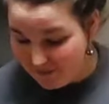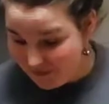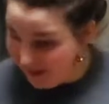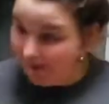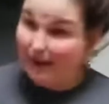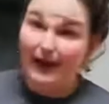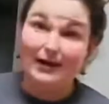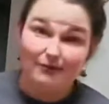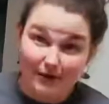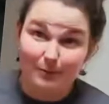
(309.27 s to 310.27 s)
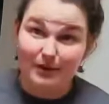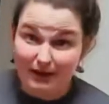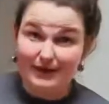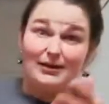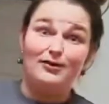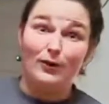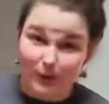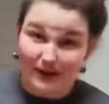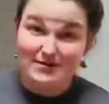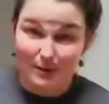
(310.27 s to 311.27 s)
Now that I have completed the
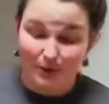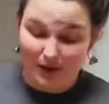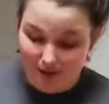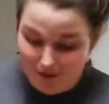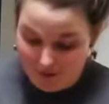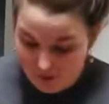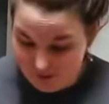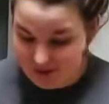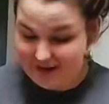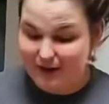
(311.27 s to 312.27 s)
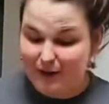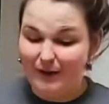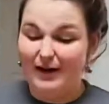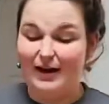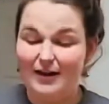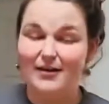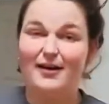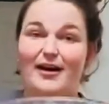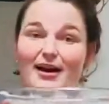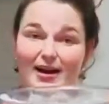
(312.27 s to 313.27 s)
recipe, let's go ahead
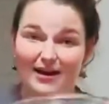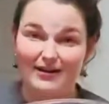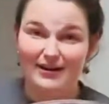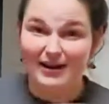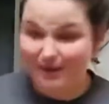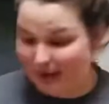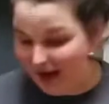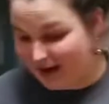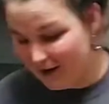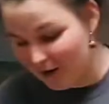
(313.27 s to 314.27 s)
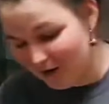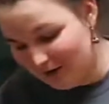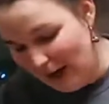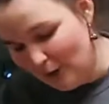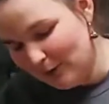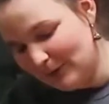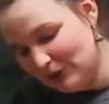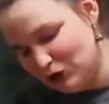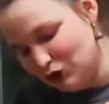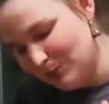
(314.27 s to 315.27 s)
and keep adding our flour
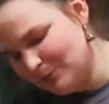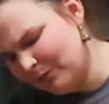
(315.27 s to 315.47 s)
mixture.